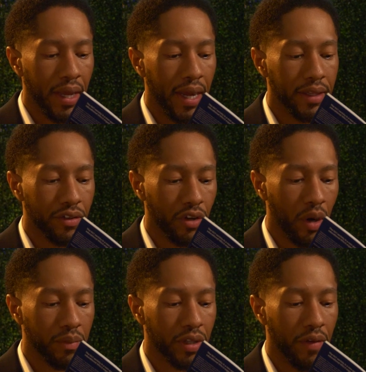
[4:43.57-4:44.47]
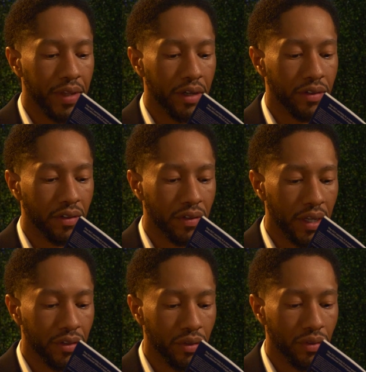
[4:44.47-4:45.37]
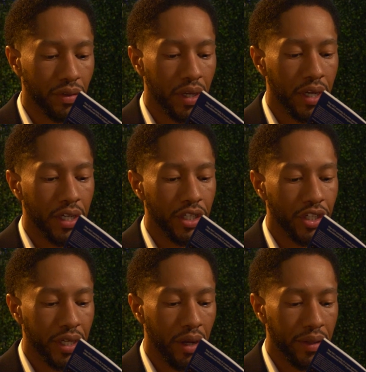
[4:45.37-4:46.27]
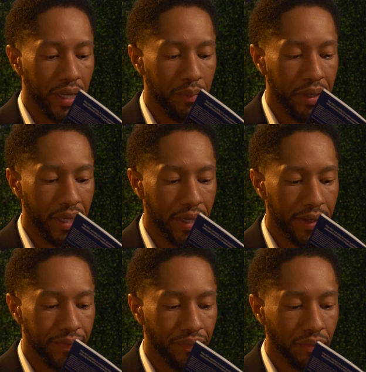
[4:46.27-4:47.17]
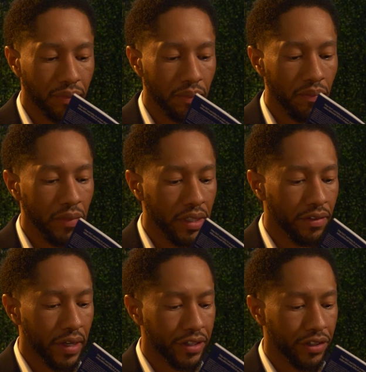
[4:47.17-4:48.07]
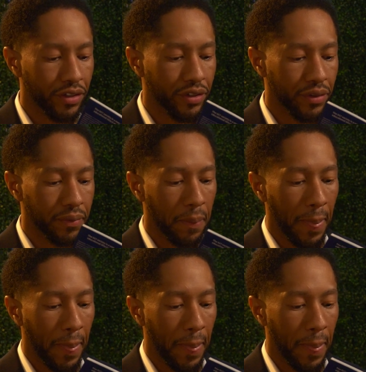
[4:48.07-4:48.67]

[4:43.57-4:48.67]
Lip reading: and the terms of their successors shall then begin. Section 2.